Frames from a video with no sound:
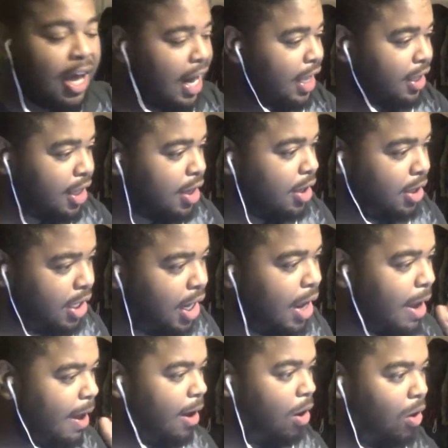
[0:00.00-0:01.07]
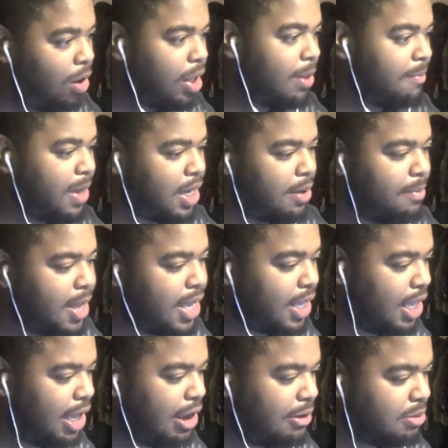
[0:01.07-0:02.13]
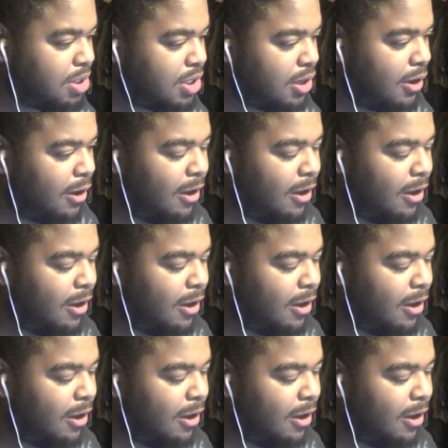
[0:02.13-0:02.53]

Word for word: I literally had all the Mega Man games.